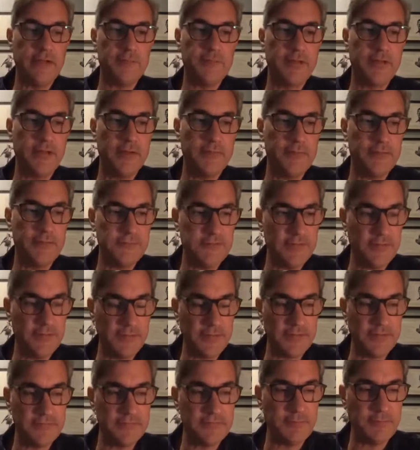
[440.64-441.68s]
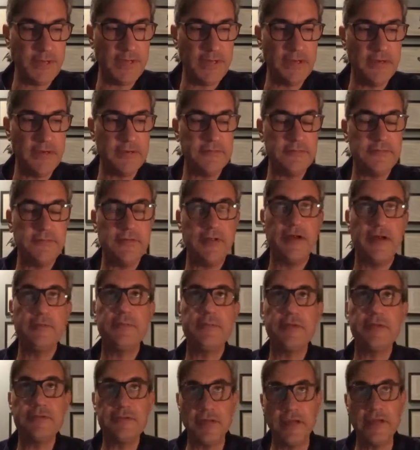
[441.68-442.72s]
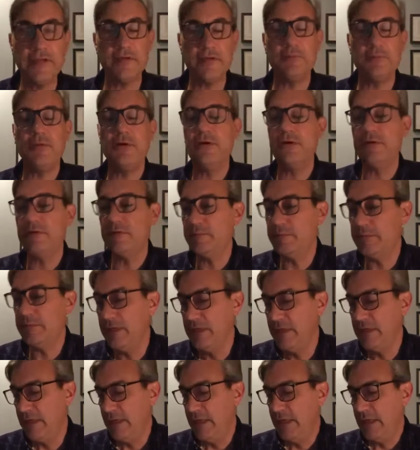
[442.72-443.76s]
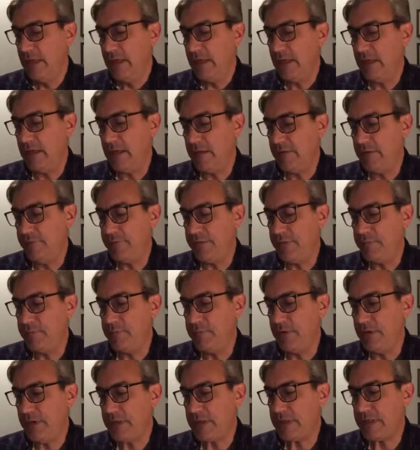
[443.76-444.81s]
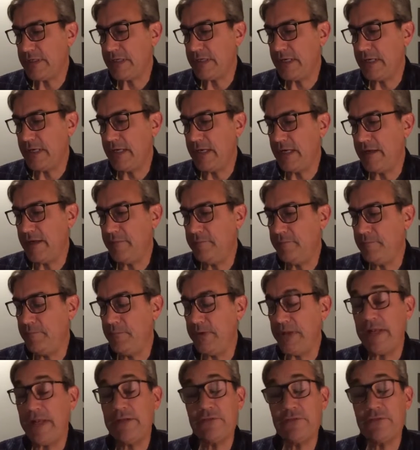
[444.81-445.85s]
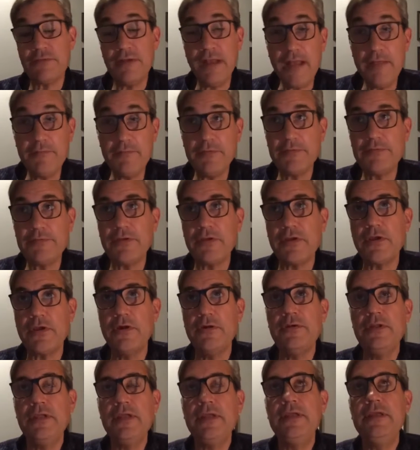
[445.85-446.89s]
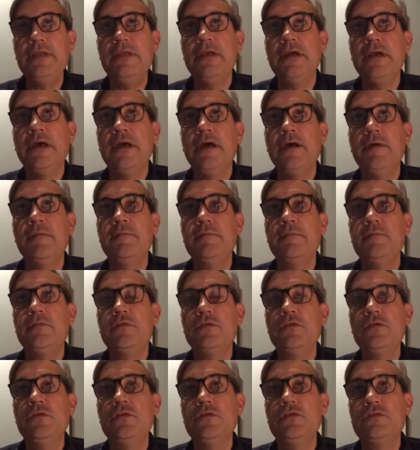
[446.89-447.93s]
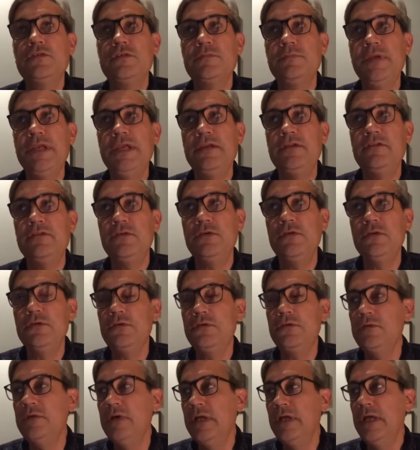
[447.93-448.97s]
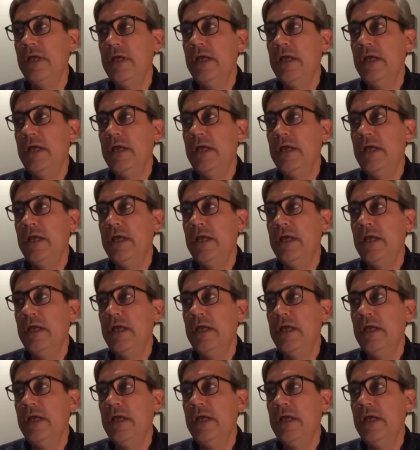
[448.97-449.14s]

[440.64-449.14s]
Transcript: up gun museum that inspired um, the title poem of the book. Um, but I traveled to Cody um, to speak to